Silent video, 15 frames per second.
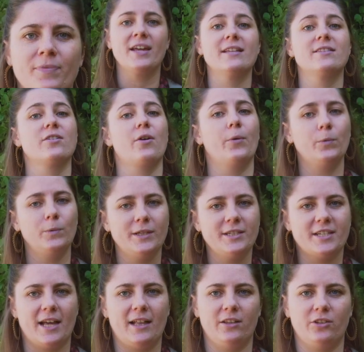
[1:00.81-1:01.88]
It's only
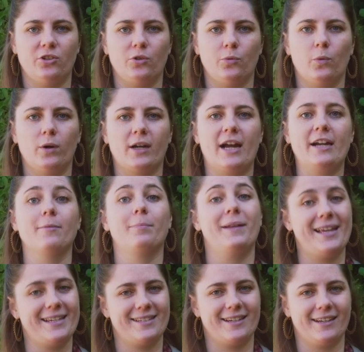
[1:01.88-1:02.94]
telling you what kind of
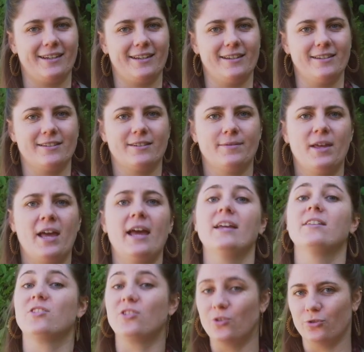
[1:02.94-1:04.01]
plastic it is.
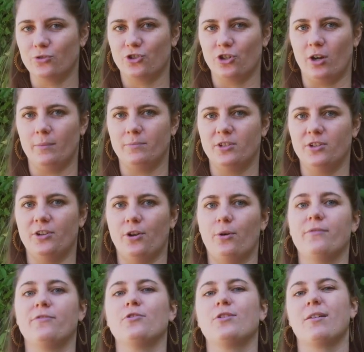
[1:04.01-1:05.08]
It's your job to know
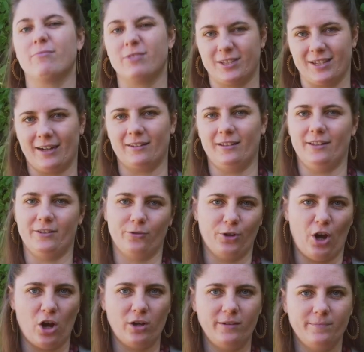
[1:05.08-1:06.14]
if you can recycle it or
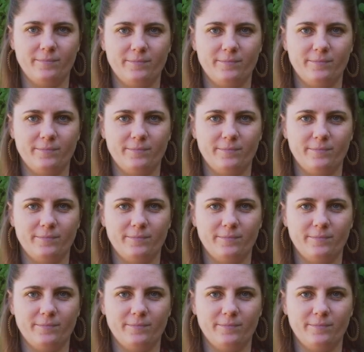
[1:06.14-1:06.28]
not.